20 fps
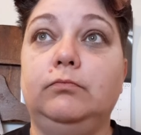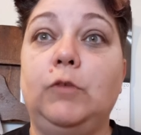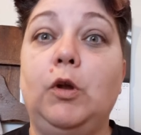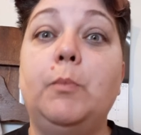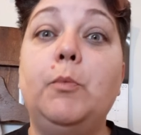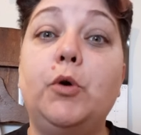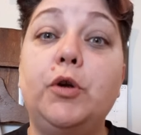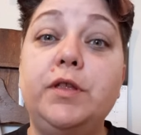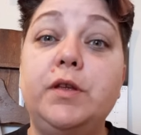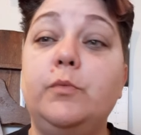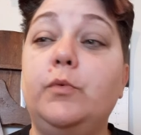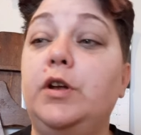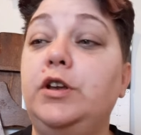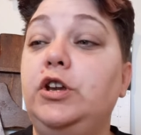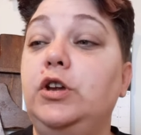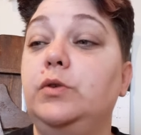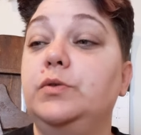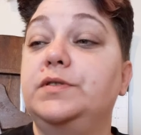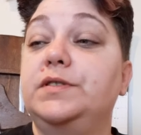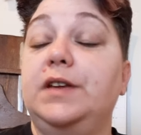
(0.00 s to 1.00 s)
more than one
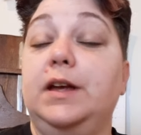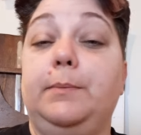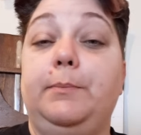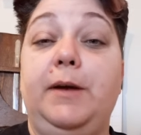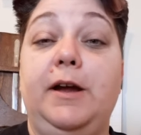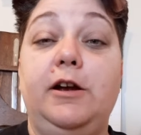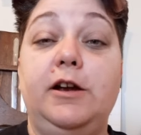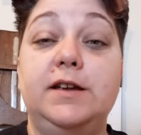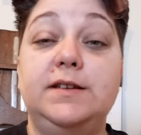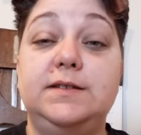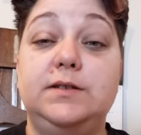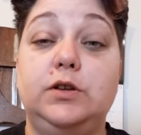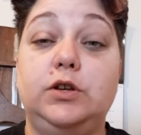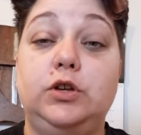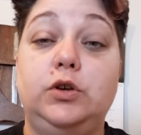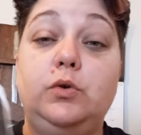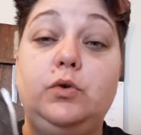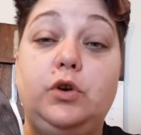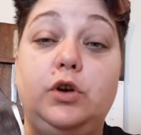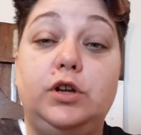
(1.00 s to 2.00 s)
use. Like berries,
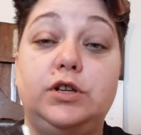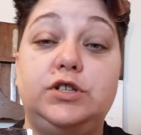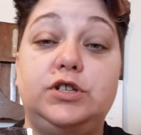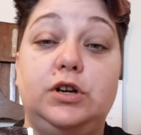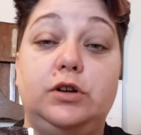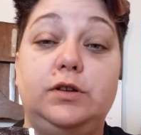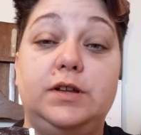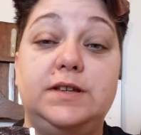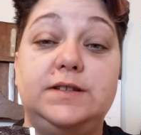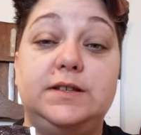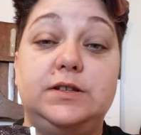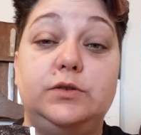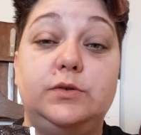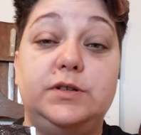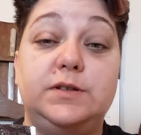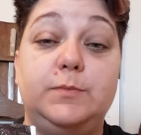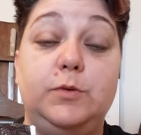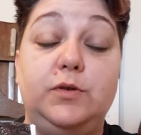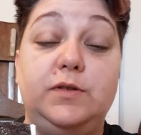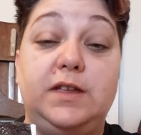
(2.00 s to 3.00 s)
you could turn this into a
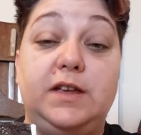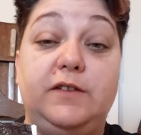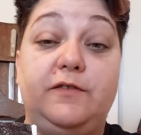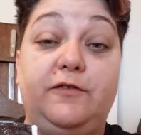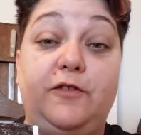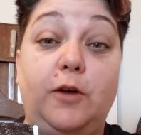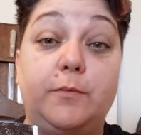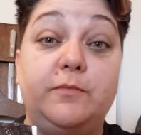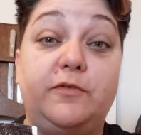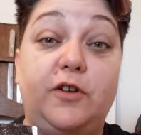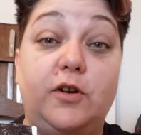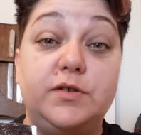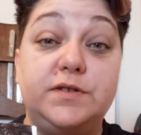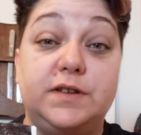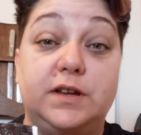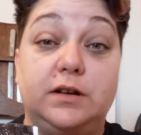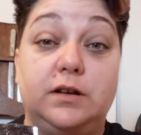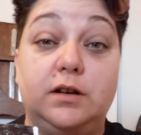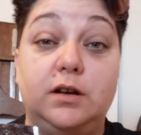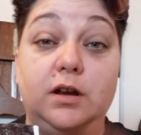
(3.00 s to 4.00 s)
smoothie from
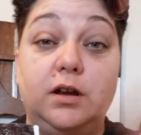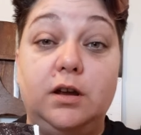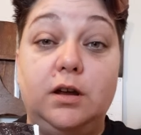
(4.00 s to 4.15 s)
frozen.